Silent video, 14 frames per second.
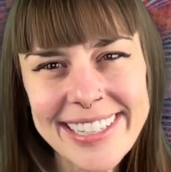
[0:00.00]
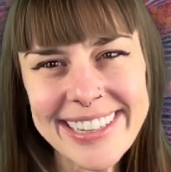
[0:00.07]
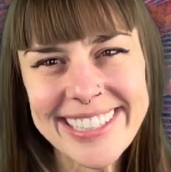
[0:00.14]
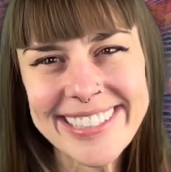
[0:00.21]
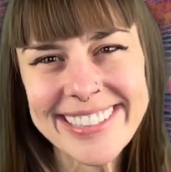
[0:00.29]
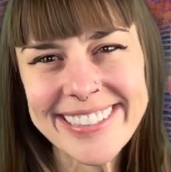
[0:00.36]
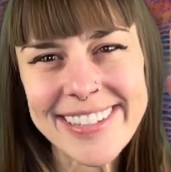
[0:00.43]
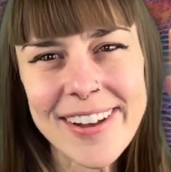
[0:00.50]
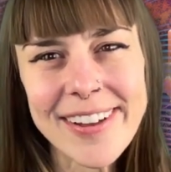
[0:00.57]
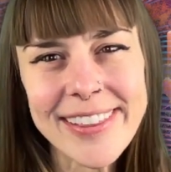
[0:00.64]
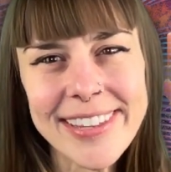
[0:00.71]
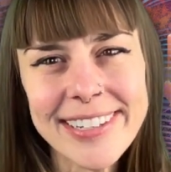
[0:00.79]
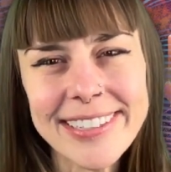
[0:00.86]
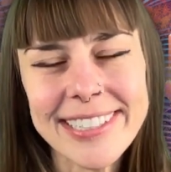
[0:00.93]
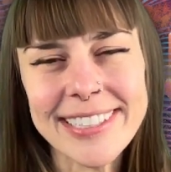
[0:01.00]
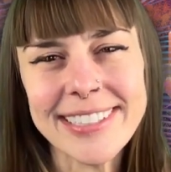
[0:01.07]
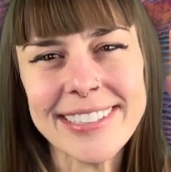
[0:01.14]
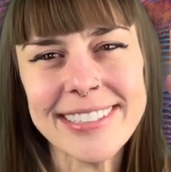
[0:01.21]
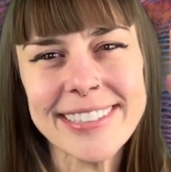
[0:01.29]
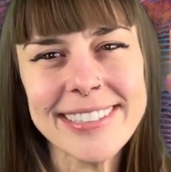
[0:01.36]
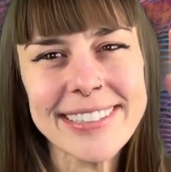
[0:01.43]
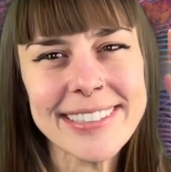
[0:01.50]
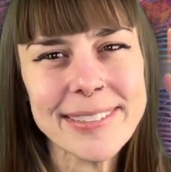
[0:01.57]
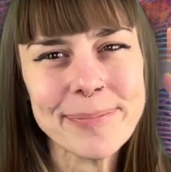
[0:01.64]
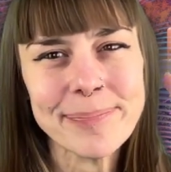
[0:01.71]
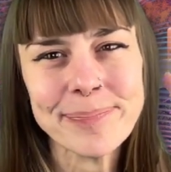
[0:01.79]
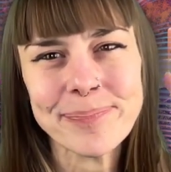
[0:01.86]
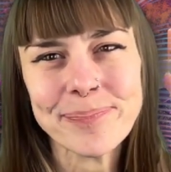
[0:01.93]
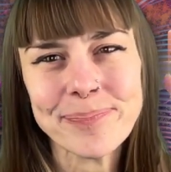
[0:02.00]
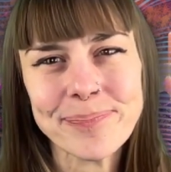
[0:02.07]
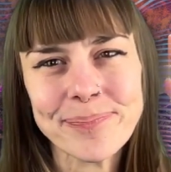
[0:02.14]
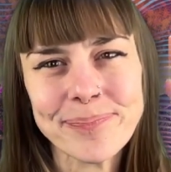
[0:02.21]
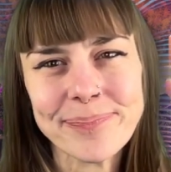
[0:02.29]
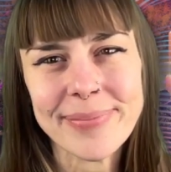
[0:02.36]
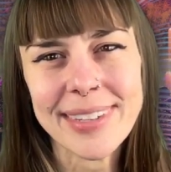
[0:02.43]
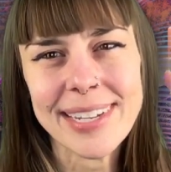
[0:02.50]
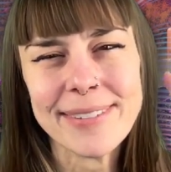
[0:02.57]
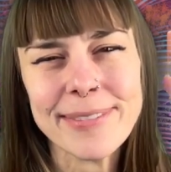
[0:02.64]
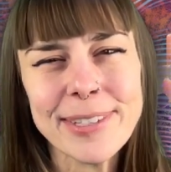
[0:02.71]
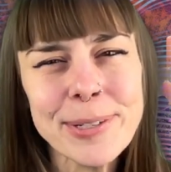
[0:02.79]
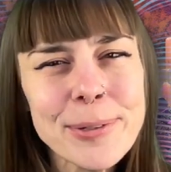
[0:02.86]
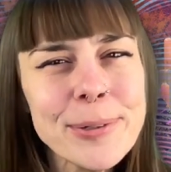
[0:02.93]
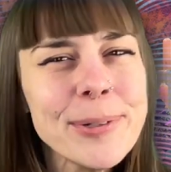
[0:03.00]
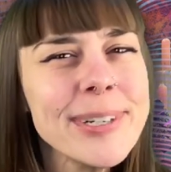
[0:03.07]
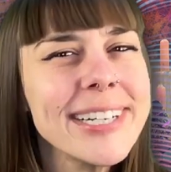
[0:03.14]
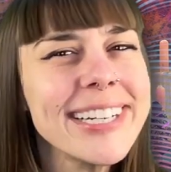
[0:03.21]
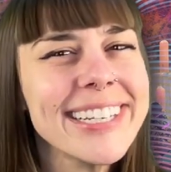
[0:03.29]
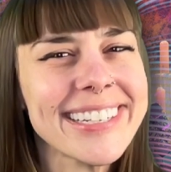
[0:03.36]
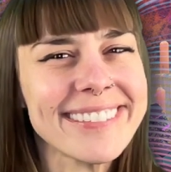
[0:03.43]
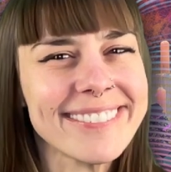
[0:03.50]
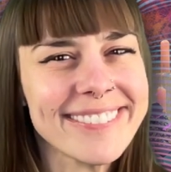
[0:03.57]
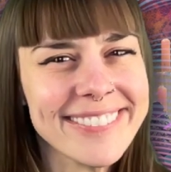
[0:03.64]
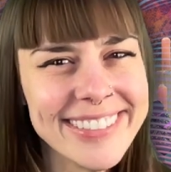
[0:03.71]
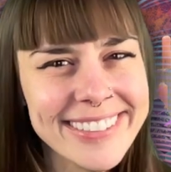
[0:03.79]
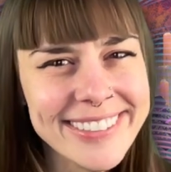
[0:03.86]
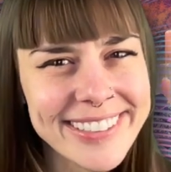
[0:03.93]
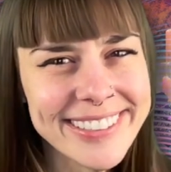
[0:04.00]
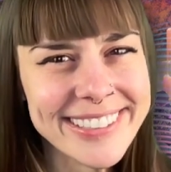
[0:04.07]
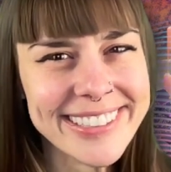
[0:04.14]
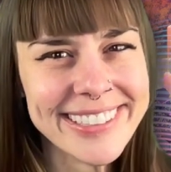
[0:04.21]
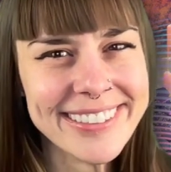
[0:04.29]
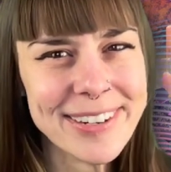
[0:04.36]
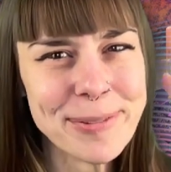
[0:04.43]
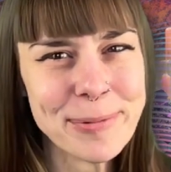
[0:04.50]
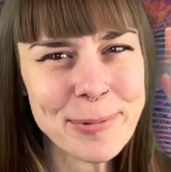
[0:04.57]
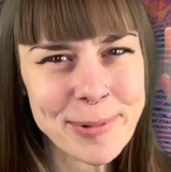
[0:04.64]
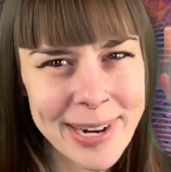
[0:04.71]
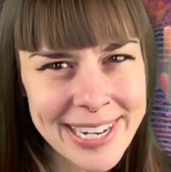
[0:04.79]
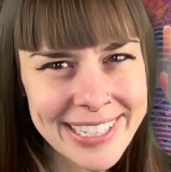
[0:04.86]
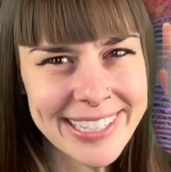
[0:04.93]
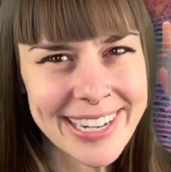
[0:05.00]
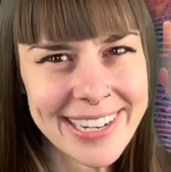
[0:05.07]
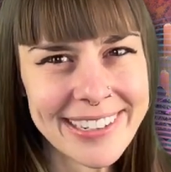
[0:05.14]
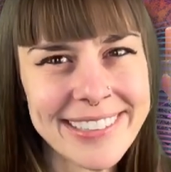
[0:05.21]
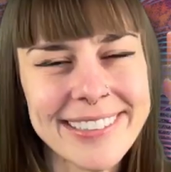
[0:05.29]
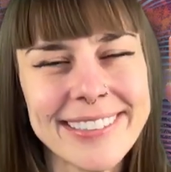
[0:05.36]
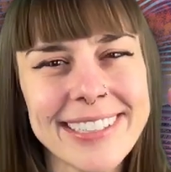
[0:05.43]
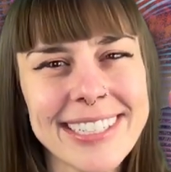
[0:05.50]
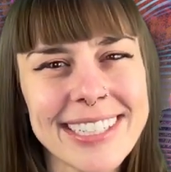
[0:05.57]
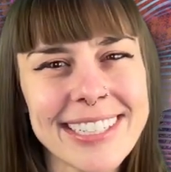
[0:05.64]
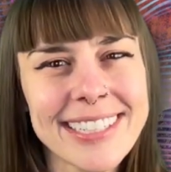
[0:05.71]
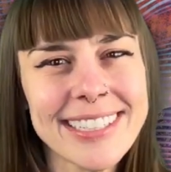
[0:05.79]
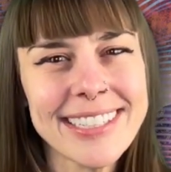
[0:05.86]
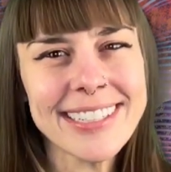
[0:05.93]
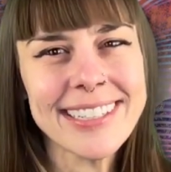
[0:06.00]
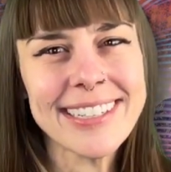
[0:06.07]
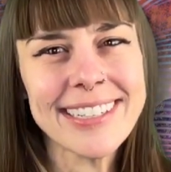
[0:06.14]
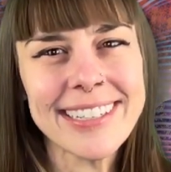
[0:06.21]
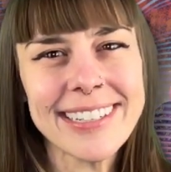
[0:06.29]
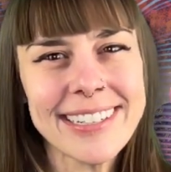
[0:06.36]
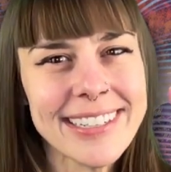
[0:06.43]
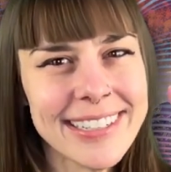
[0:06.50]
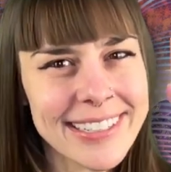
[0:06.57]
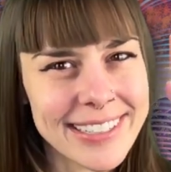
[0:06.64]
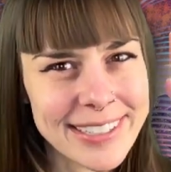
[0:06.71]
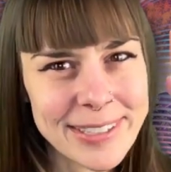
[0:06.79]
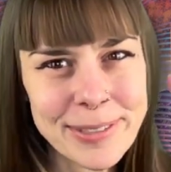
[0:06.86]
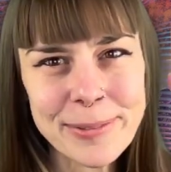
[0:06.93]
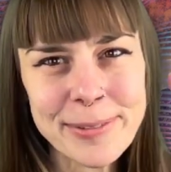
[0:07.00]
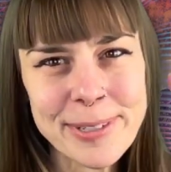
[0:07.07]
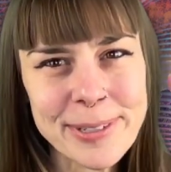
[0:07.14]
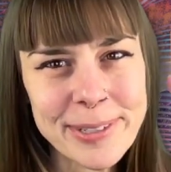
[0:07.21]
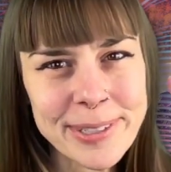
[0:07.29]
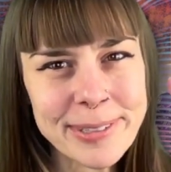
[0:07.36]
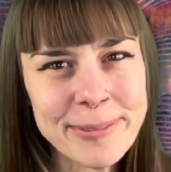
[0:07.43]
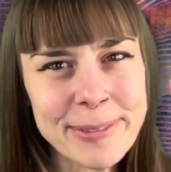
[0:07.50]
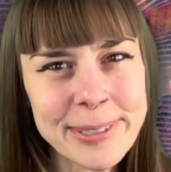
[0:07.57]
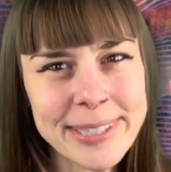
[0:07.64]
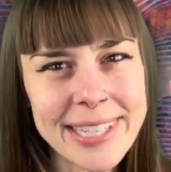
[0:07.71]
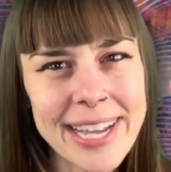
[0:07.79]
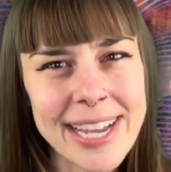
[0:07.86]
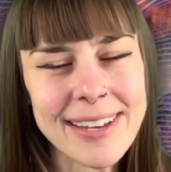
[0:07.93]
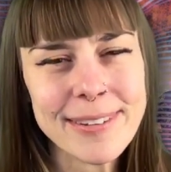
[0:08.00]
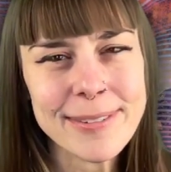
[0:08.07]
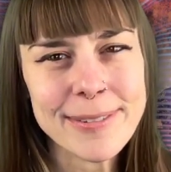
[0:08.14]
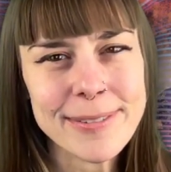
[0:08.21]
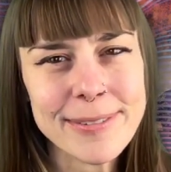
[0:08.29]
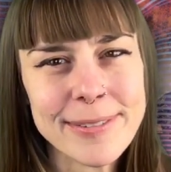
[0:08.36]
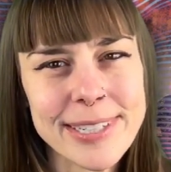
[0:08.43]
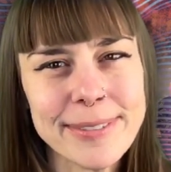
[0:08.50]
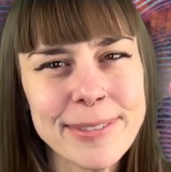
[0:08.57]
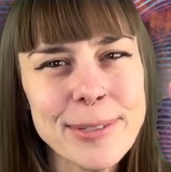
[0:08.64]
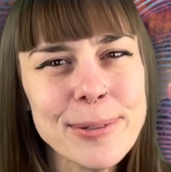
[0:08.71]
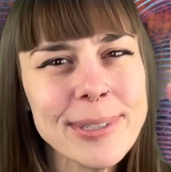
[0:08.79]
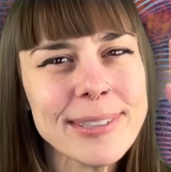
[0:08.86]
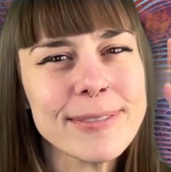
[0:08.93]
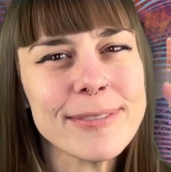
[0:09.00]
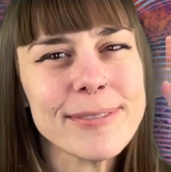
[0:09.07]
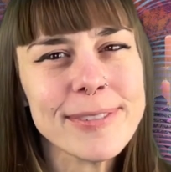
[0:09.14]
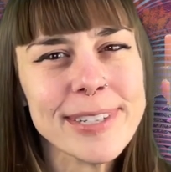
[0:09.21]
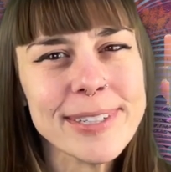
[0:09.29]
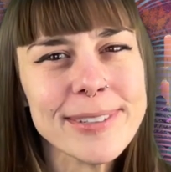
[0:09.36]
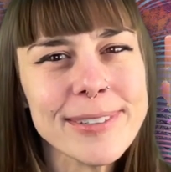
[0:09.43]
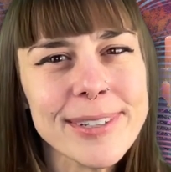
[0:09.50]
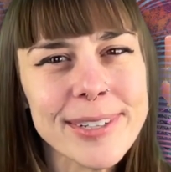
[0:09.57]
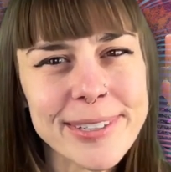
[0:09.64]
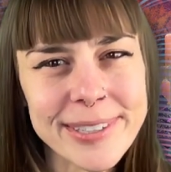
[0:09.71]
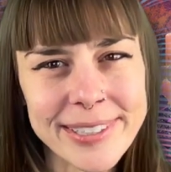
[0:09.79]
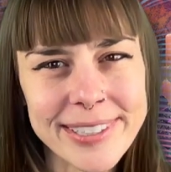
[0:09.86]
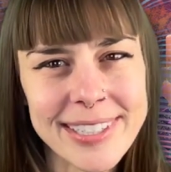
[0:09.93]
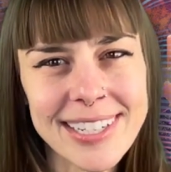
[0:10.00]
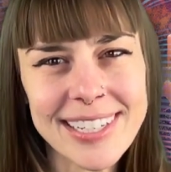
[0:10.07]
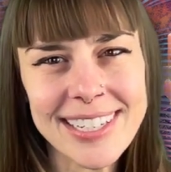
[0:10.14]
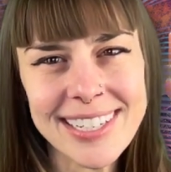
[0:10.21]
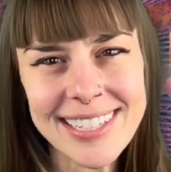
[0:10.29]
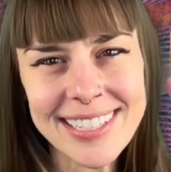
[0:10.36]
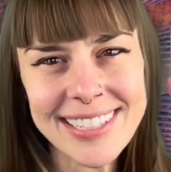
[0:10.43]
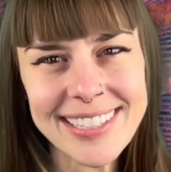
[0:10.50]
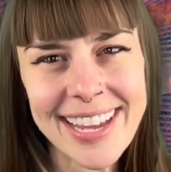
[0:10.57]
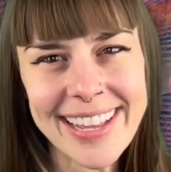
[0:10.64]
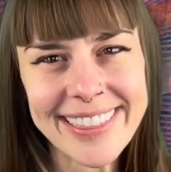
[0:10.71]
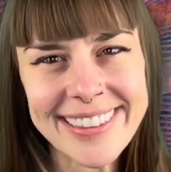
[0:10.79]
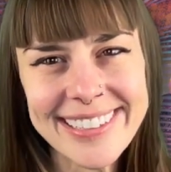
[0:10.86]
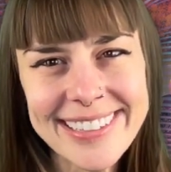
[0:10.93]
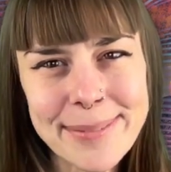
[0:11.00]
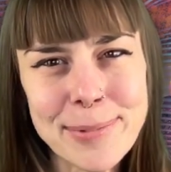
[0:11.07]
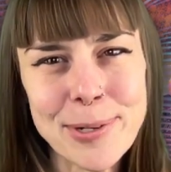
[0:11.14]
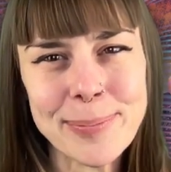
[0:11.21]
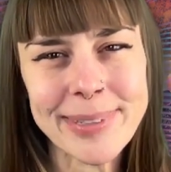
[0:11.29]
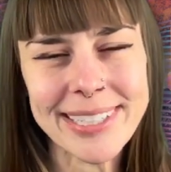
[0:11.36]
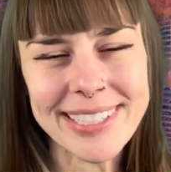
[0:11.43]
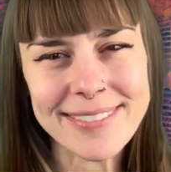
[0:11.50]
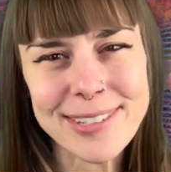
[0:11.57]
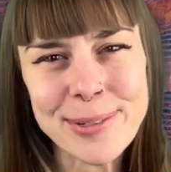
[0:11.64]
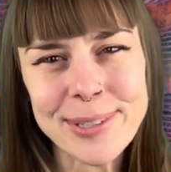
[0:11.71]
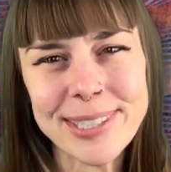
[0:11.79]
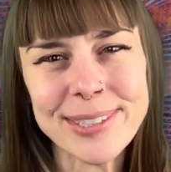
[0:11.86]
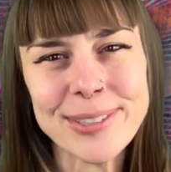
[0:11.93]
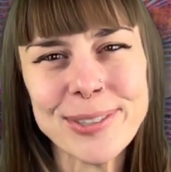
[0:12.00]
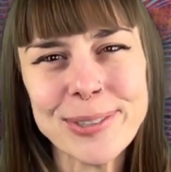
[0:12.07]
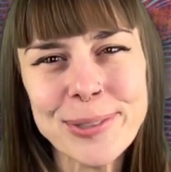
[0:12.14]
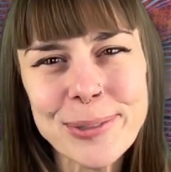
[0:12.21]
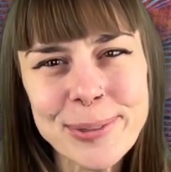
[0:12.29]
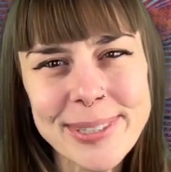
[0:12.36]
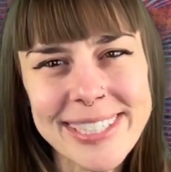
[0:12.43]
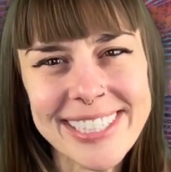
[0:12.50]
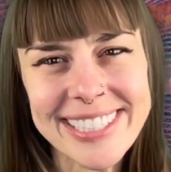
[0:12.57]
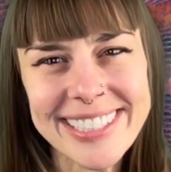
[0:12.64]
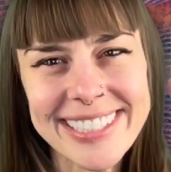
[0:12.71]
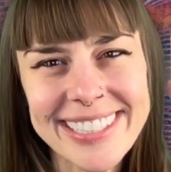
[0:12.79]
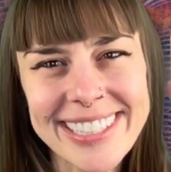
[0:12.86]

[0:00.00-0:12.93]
This is all there is. If you can feel good right now, you'll feel good for life. If you can feel good at this moment, if you can choose it,